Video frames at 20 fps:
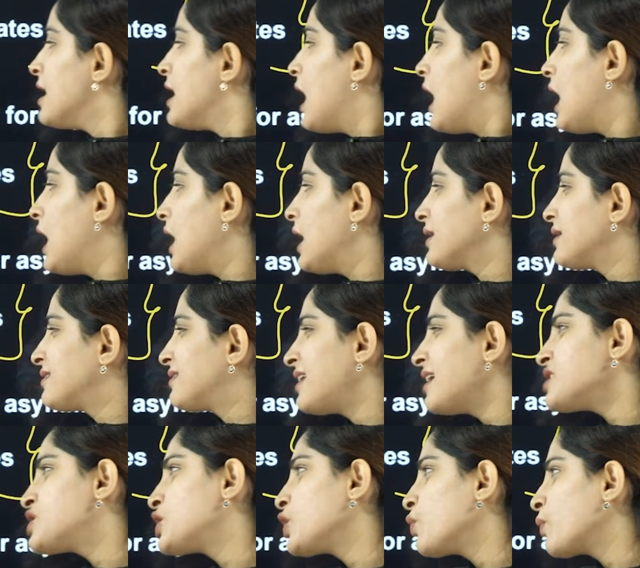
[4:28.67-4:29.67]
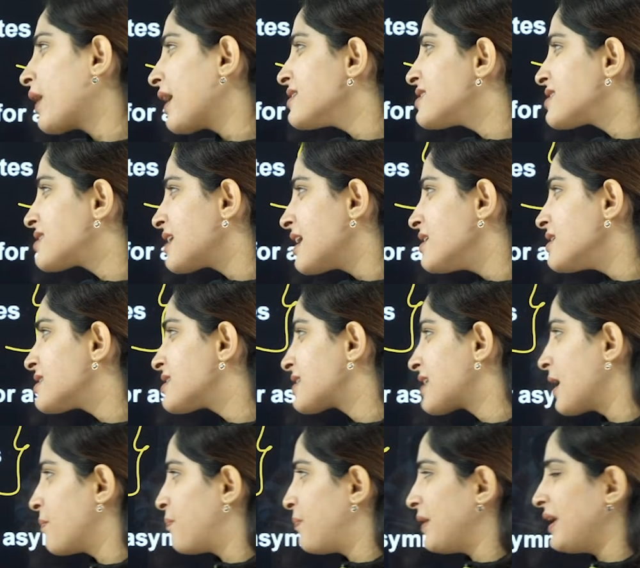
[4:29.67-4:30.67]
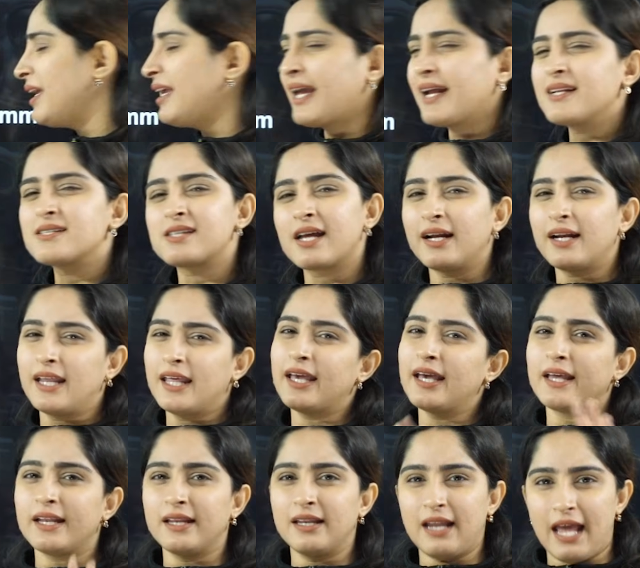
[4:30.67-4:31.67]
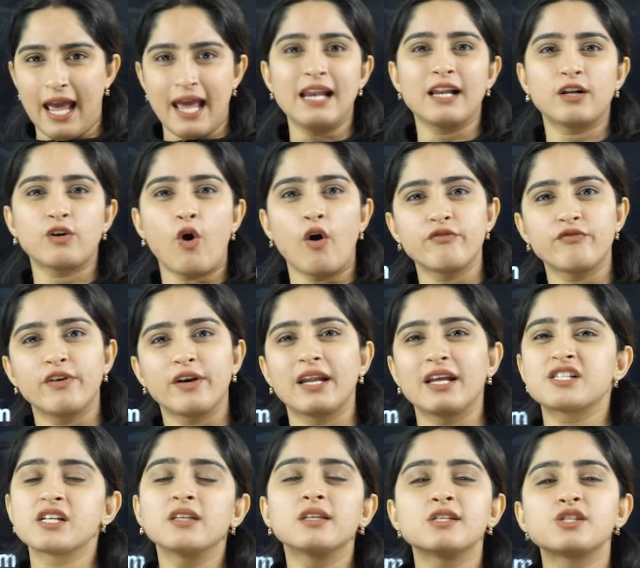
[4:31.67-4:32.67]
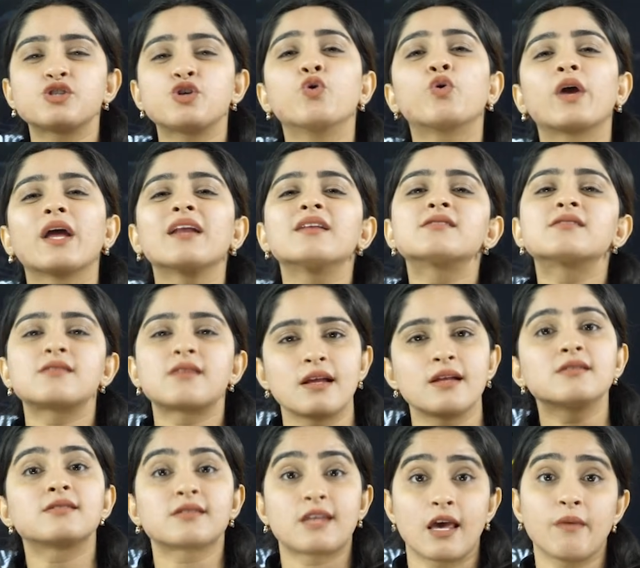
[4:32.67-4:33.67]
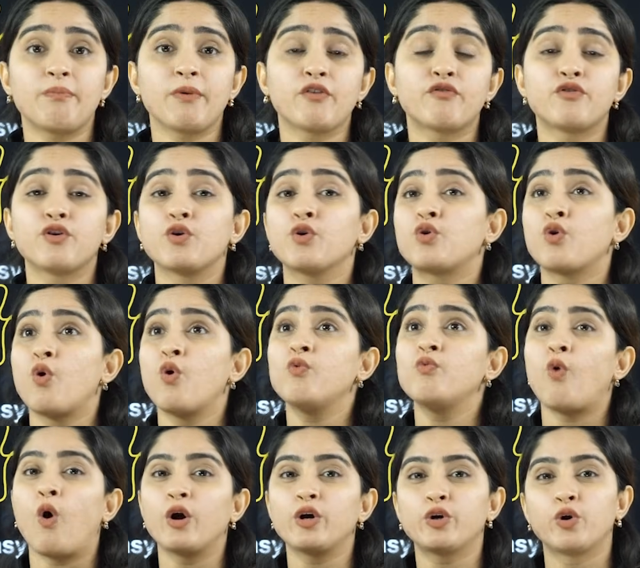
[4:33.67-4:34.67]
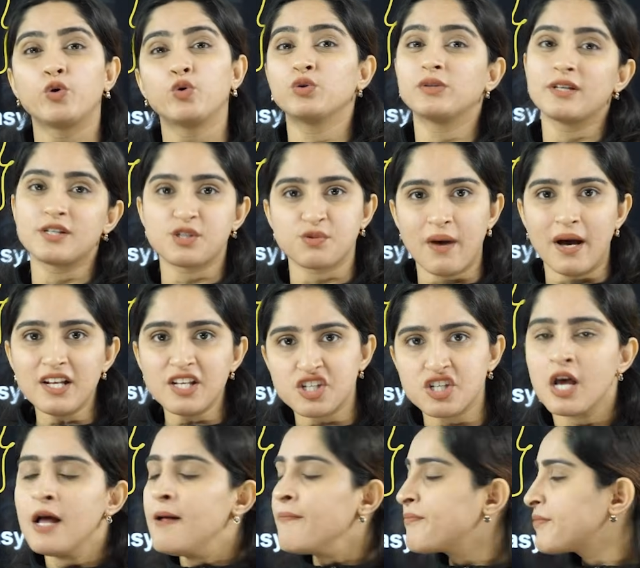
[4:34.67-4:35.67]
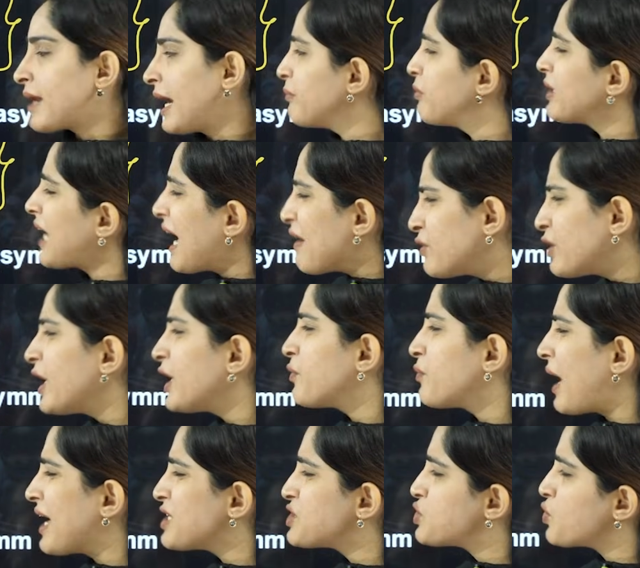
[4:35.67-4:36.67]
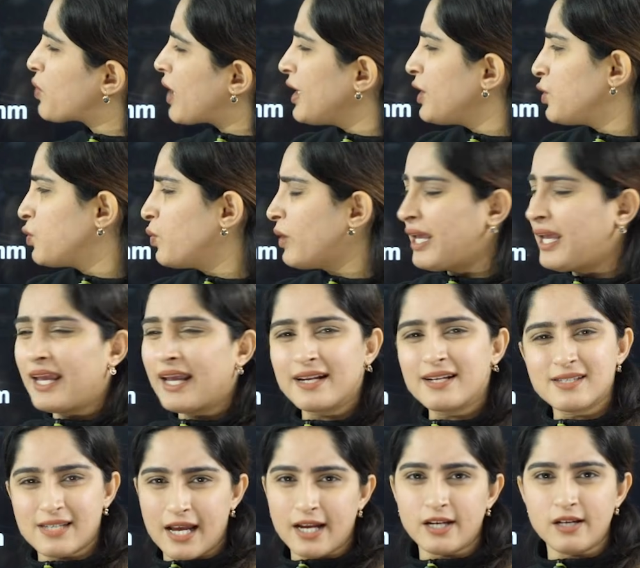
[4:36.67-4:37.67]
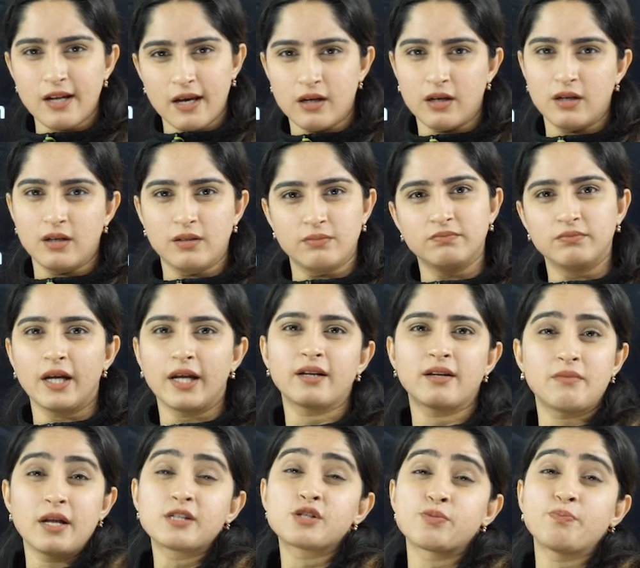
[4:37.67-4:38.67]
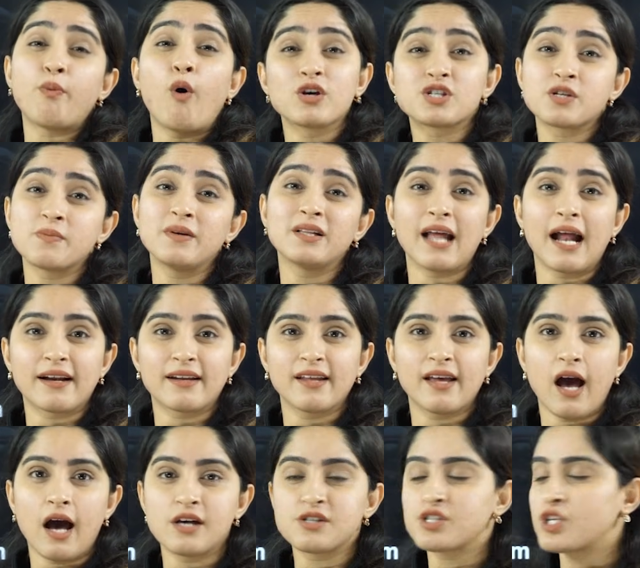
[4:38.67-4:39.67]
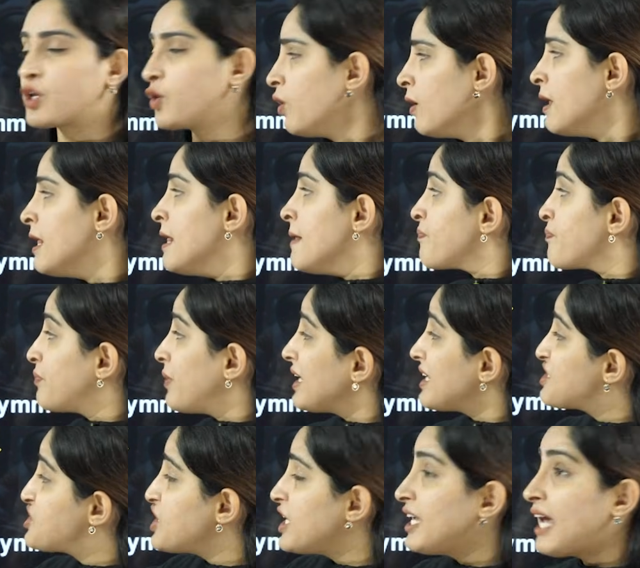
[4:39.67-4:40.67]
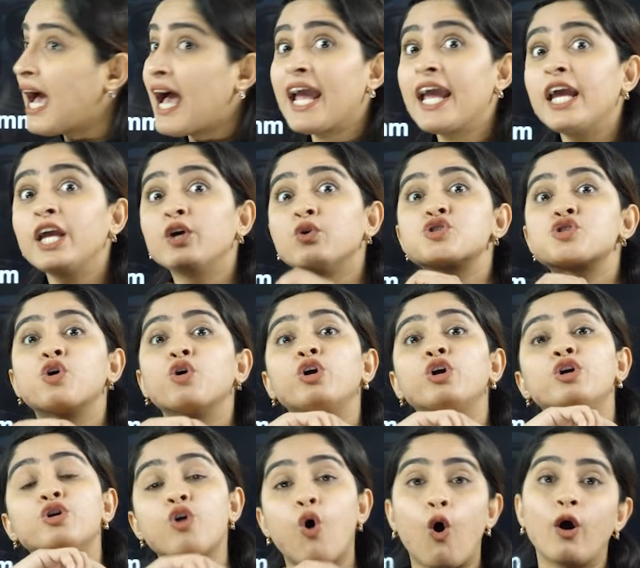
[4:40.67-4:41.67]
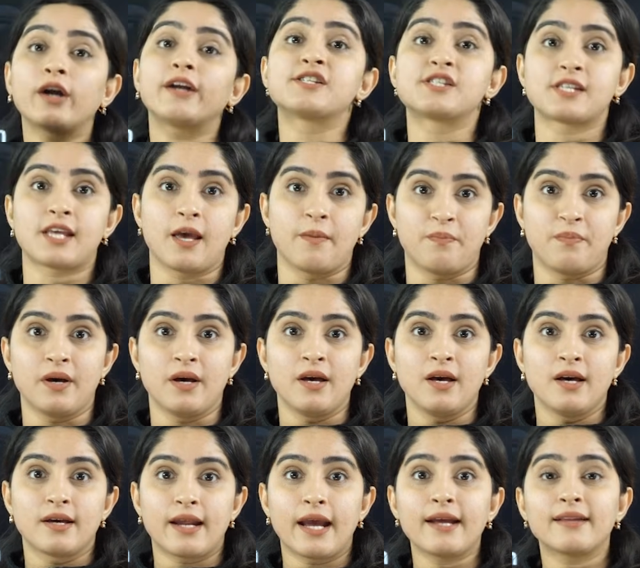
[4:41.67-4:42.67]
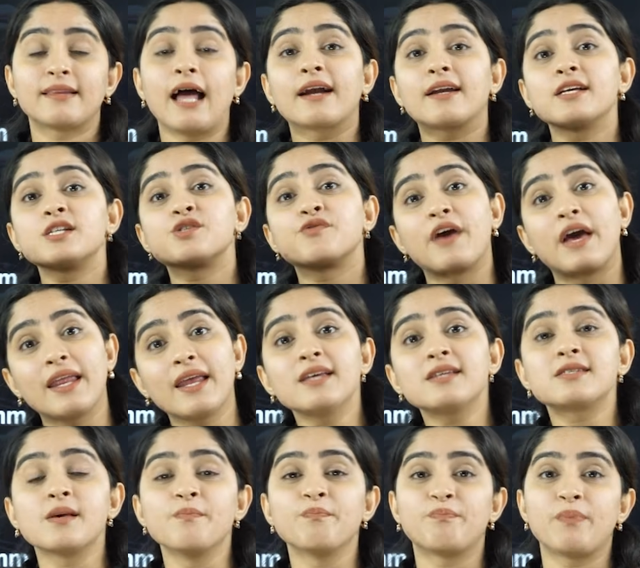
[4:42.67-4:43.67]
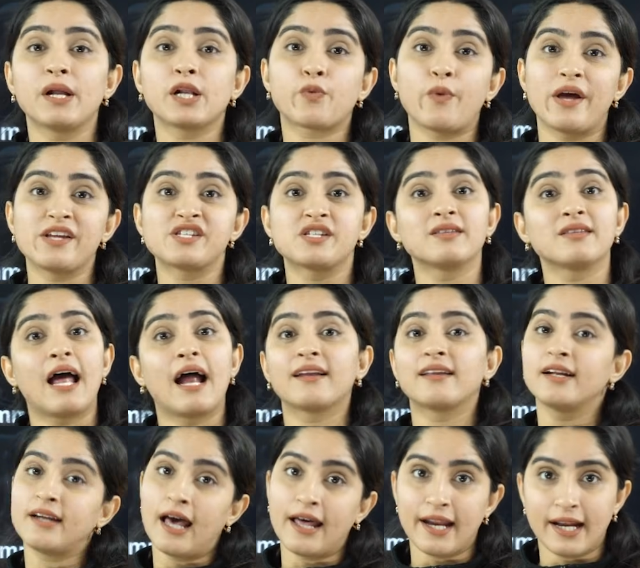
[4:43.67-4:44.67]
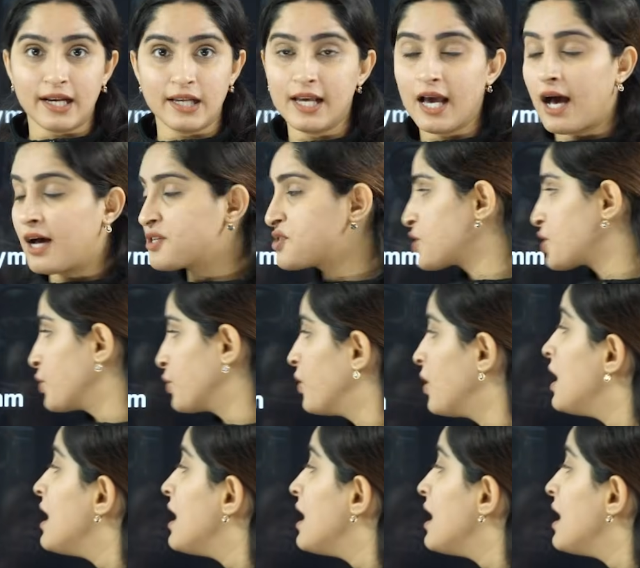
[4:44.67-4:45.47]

Uh, this you can still skip. E N Z D N L configuration, this you can still skip if you don't want to do this much, right? But I would advise you can do E N Z. Uh, it, it's possible that they ask you. But G I you should not skip, right? That is very simple question that they directly ask you.